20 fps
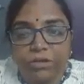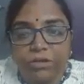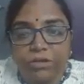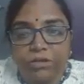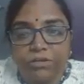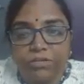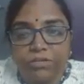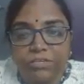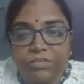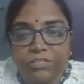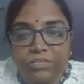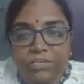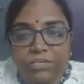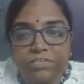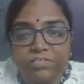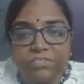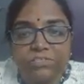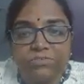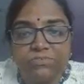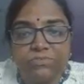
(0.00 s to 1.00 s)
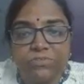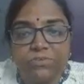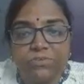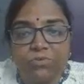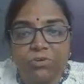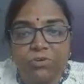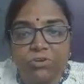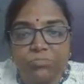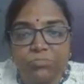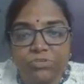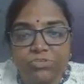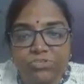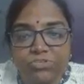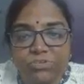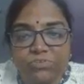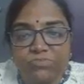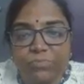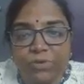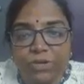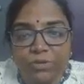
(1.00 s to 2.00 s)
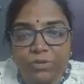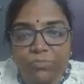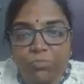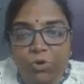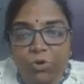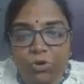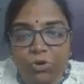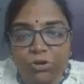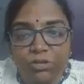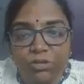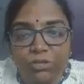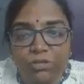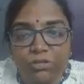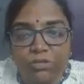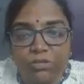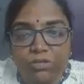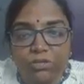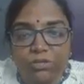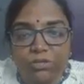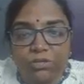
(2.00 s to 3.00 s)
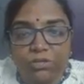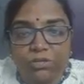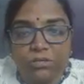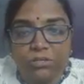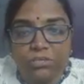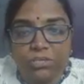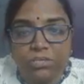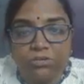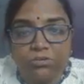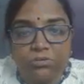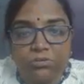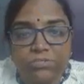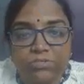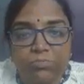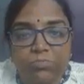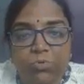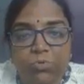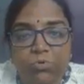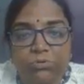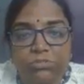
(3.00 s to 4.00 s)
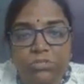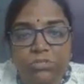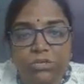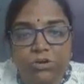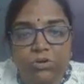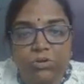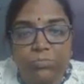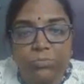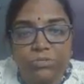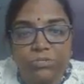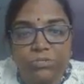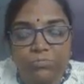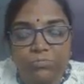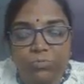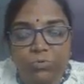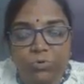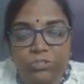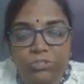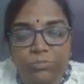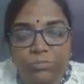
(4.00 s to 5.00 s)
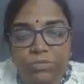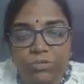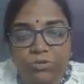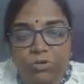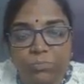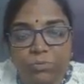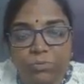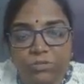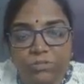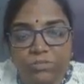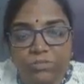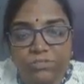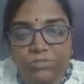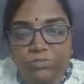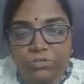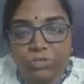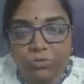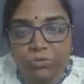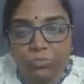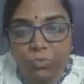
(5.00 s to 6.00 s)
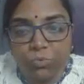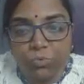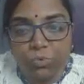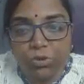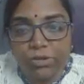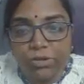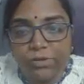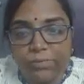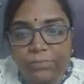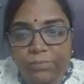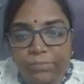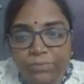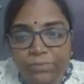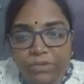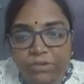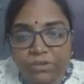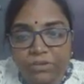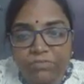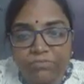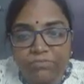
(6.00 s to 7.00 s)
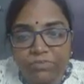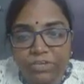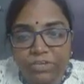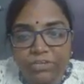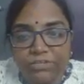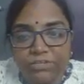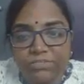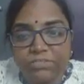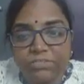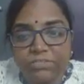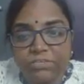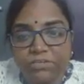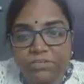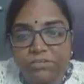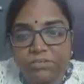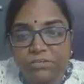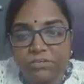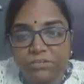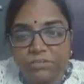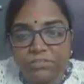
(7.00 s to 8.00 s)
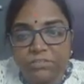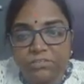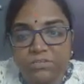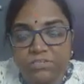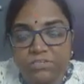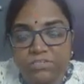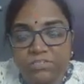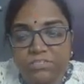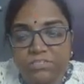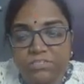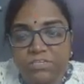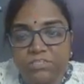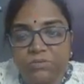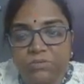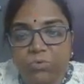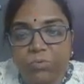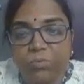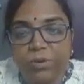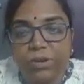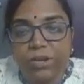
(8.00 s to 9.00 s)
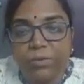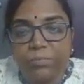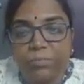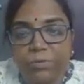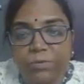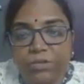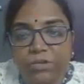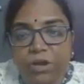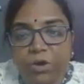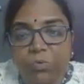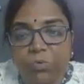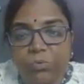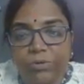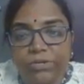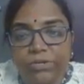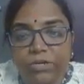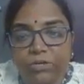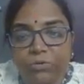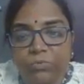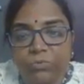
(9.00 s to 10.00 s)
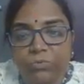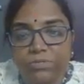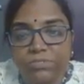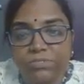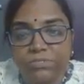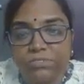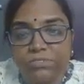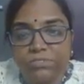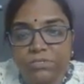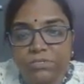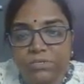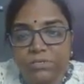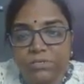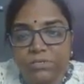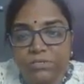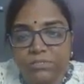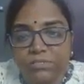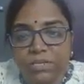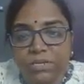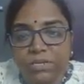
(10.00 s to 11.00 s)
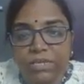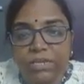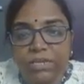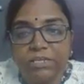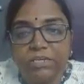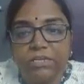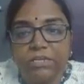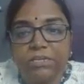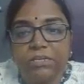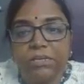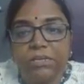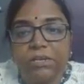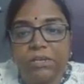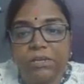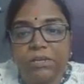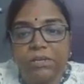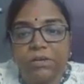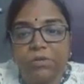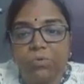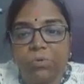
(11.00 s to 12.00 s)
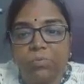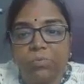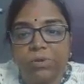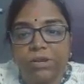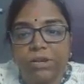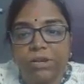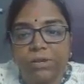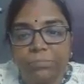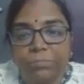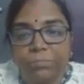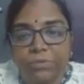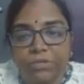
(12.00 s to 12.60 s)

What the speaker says: In the case of the formation of pi bond, here also both the p orbitals are involved. Whereas here, see the overlapping, how it occurs. The lateral overlapping.